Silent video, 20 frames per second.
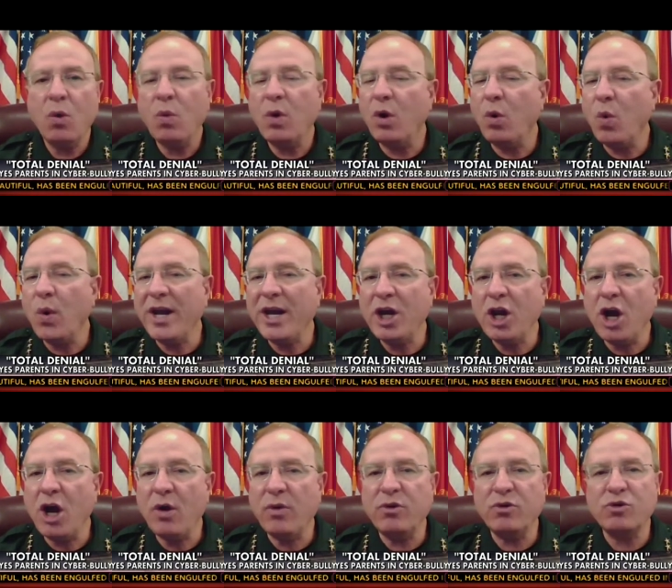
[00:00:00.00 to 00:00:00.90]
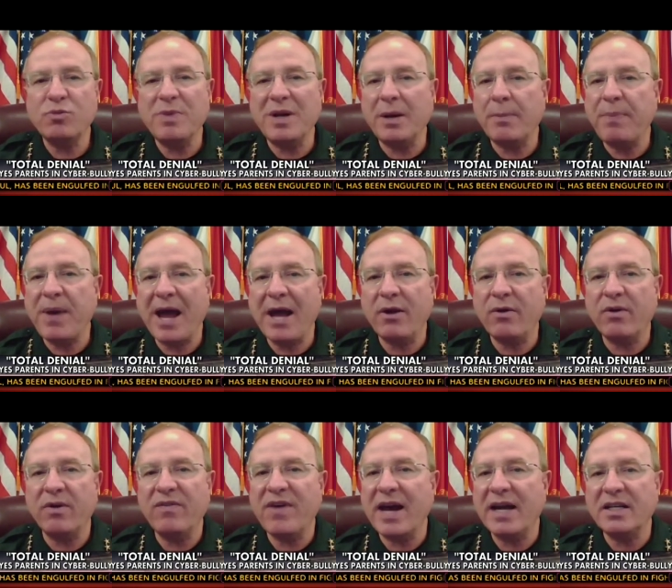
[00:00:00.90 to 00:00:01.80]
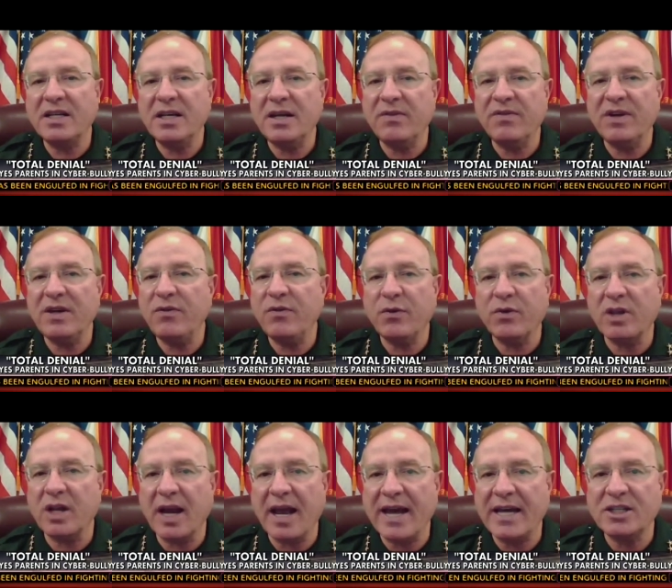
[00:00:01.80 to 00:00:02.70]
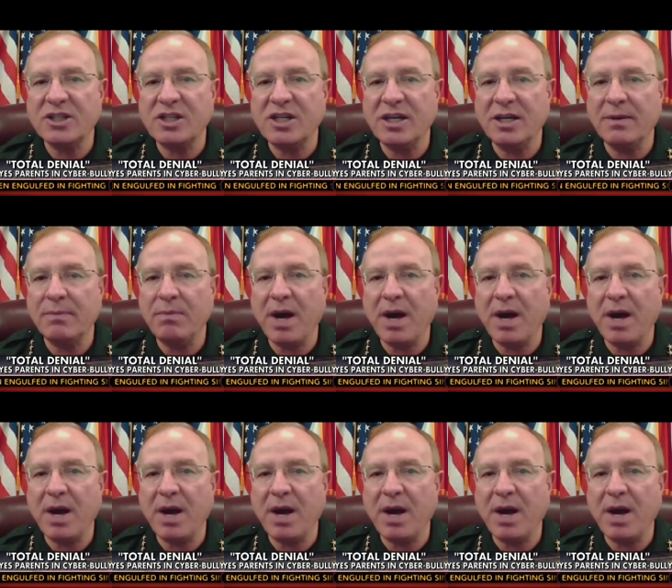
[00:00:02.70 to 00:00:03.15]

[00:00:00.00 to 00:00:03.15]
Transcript: Well, we know there's been a pattern of activity for the last 10